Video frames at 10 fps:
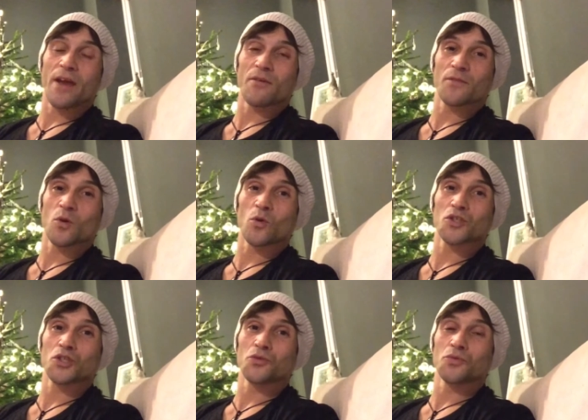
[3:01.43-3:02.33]
of
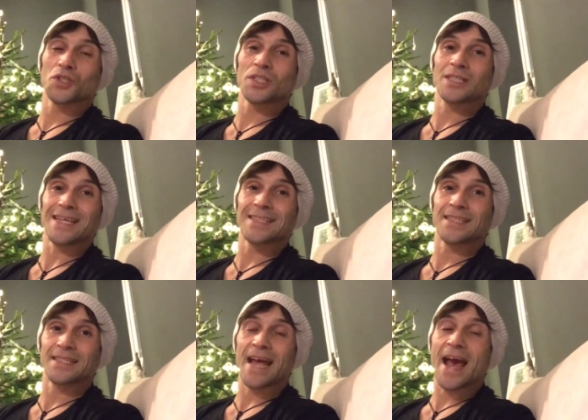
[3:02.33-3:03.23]
course, you
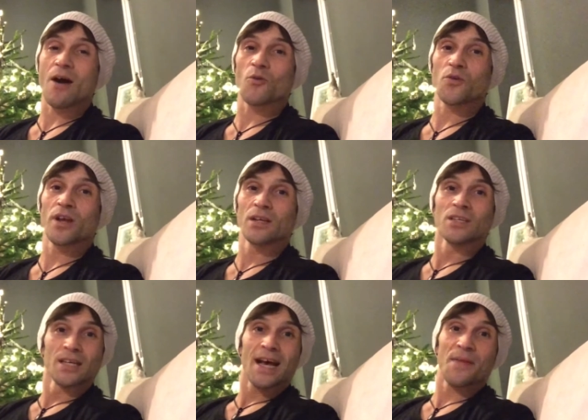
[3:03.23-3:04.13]
sit down
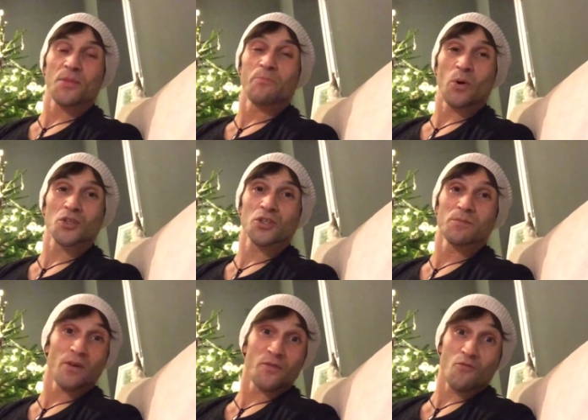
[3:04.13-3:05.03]
at the bottom
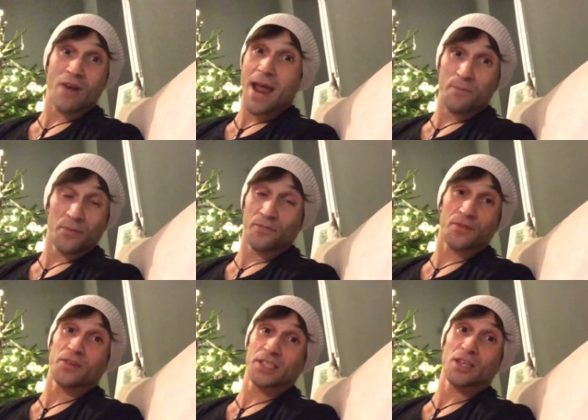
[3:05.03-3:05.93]
of a rep,
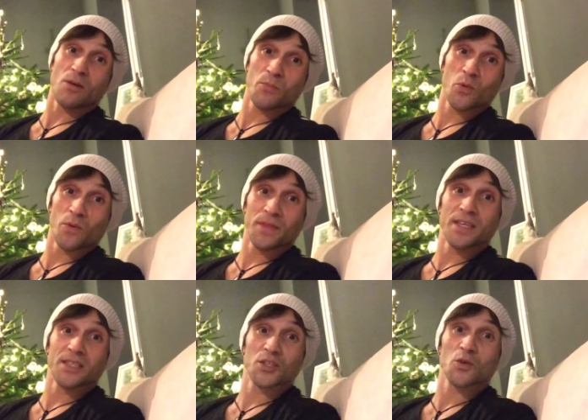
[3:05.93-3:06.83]
for example, with
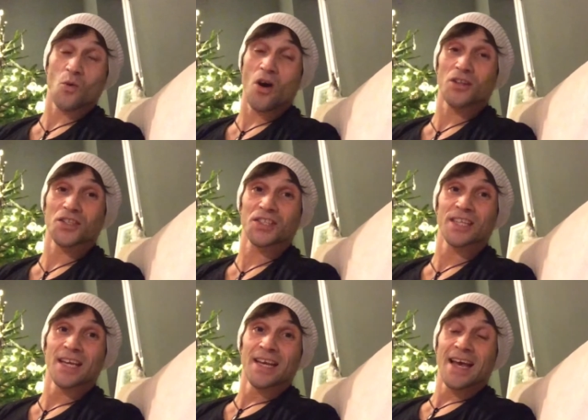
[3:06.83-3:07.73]
these squats,
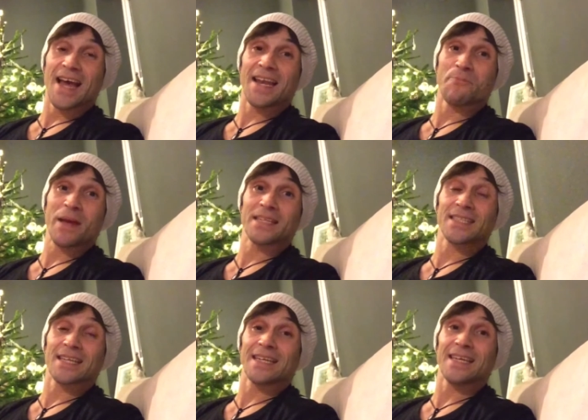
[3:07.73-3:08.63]
and it
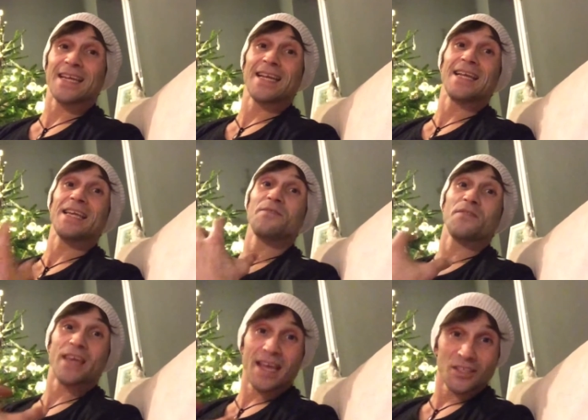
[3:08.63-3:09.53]
basically
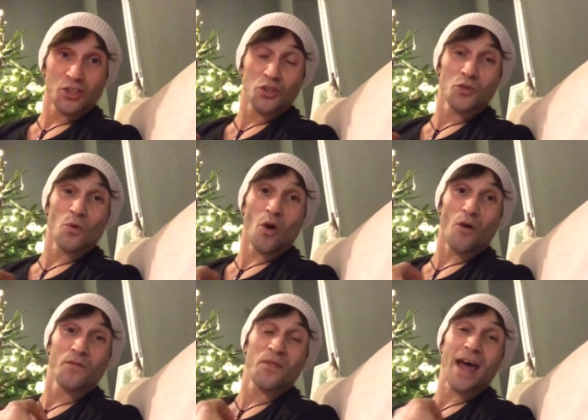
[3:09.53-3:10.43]
alleviates you
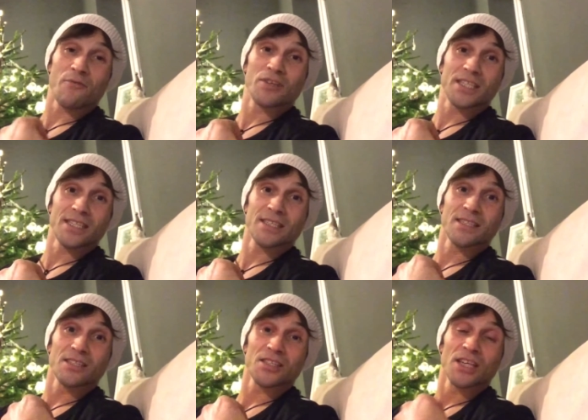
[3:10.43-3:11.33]
of that resistance,